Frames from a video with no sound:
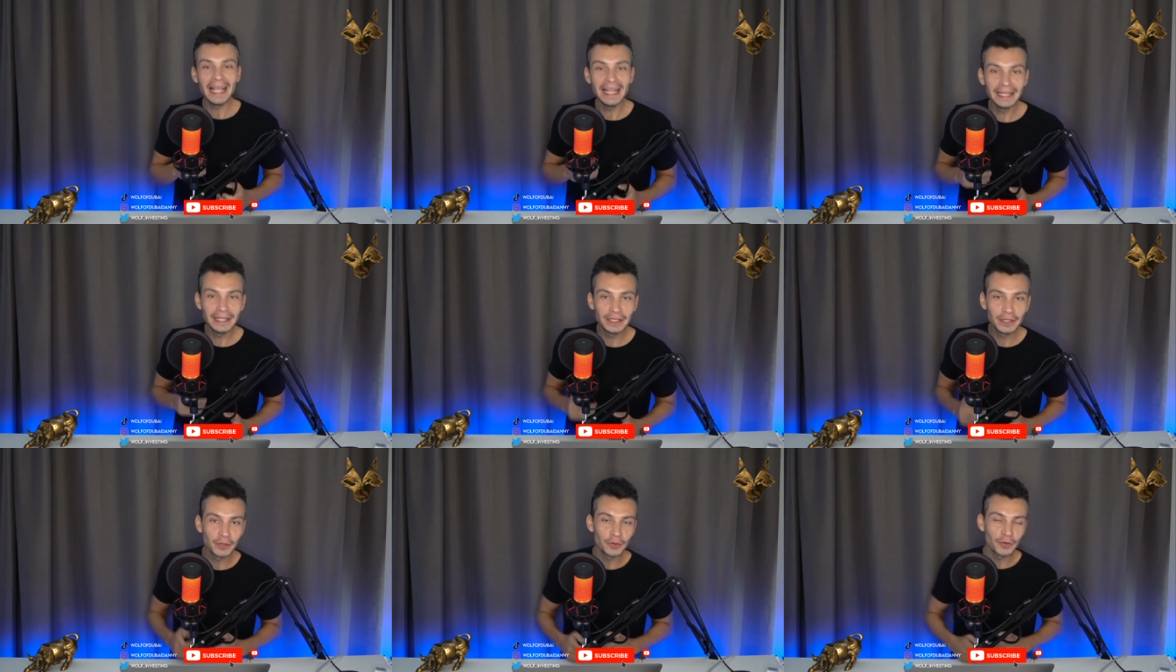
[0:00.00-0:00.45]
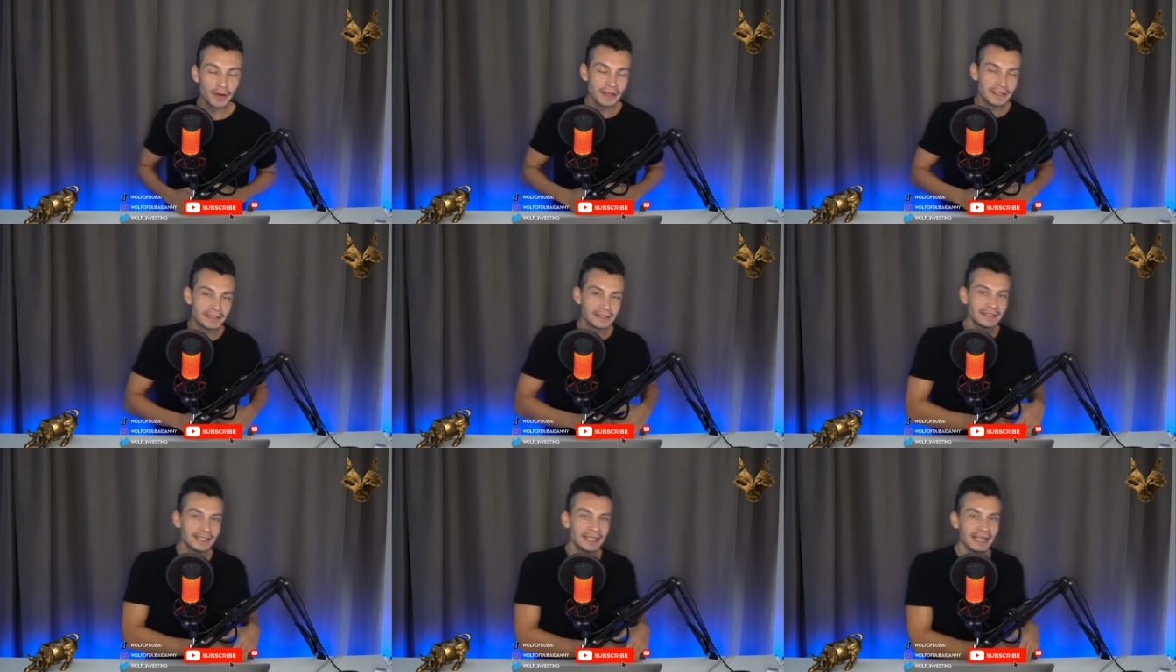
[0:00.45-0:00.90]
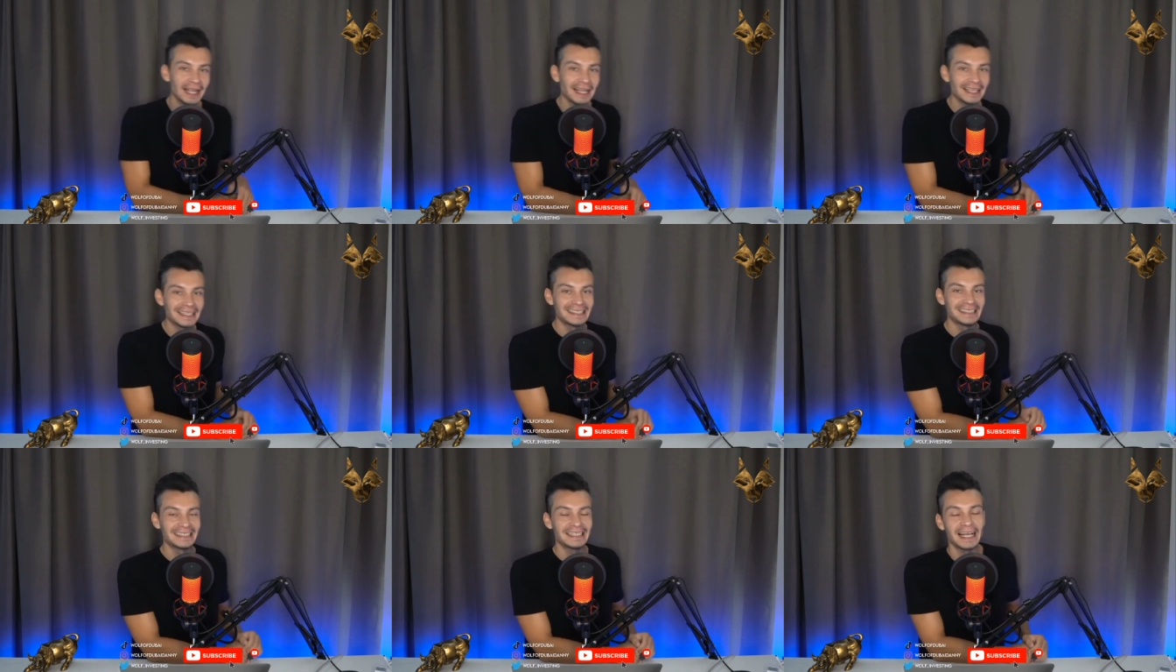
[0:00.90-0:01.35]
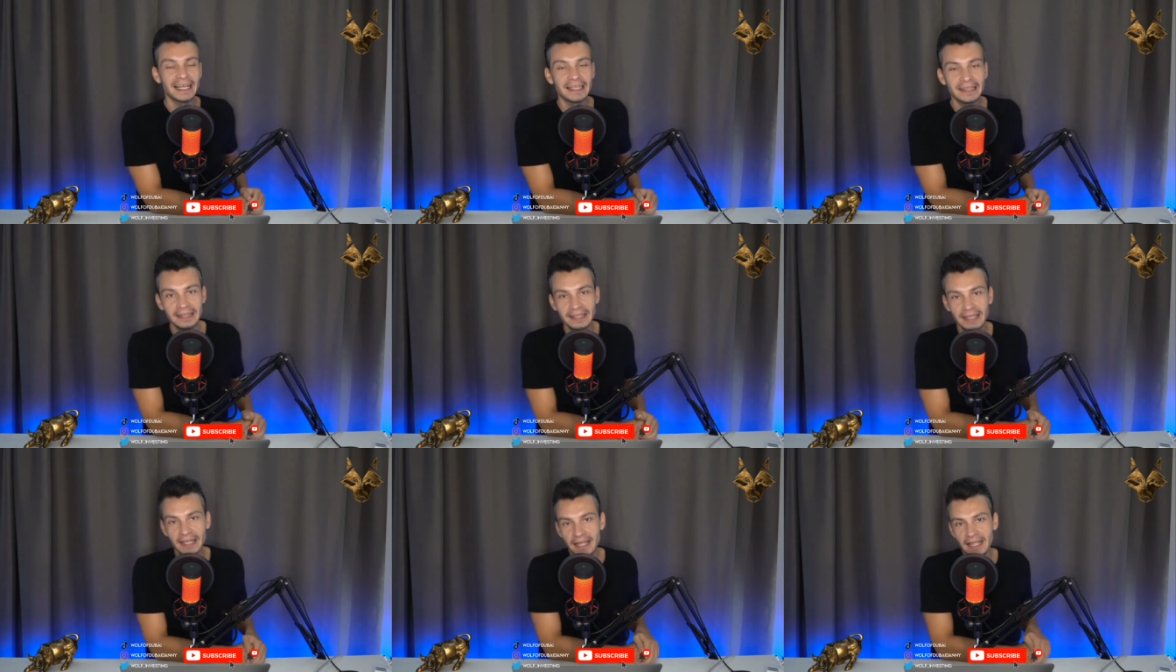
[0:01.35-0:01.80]
interesting
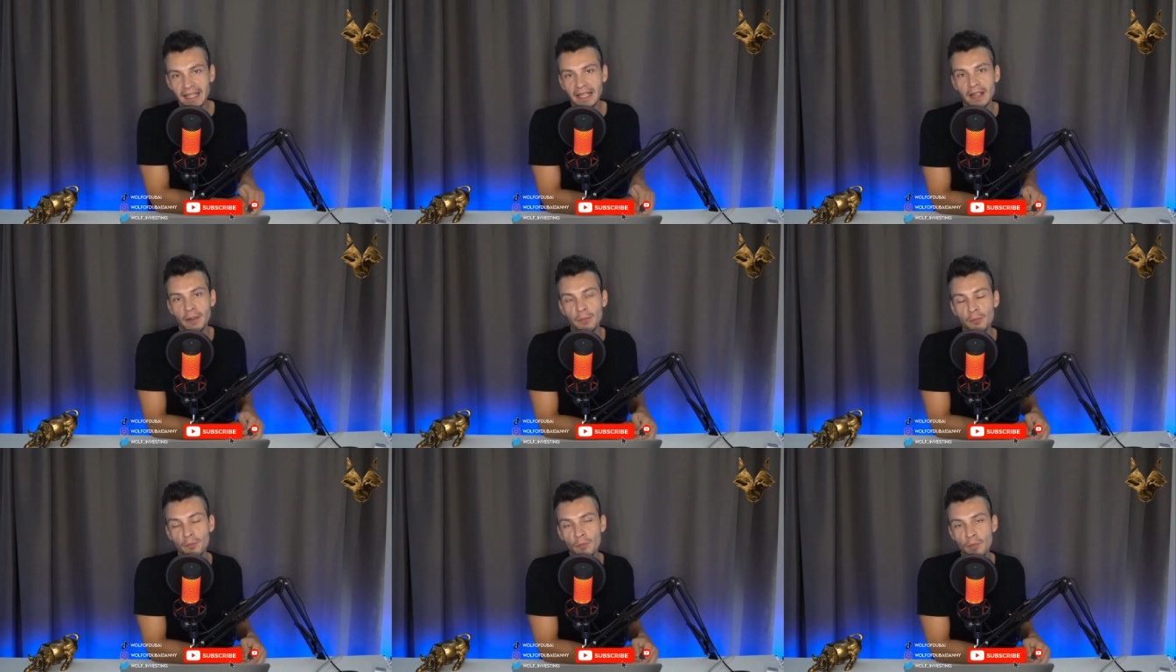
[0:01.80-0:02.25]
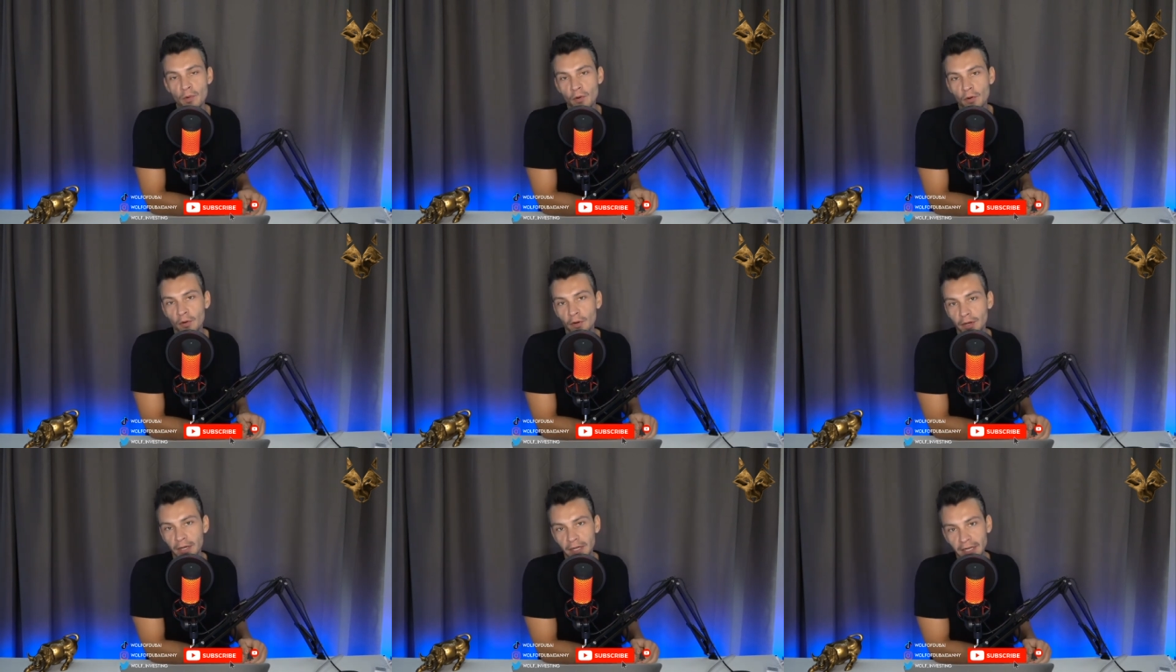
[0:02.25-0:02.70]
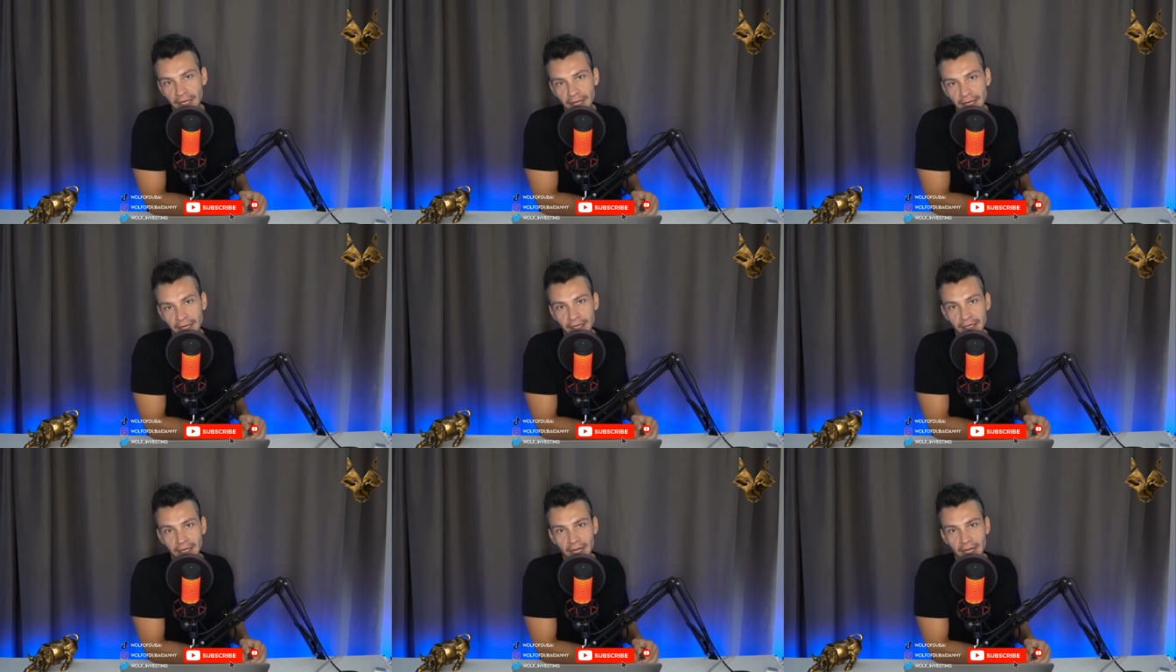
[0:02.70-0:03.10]
Sunday morning.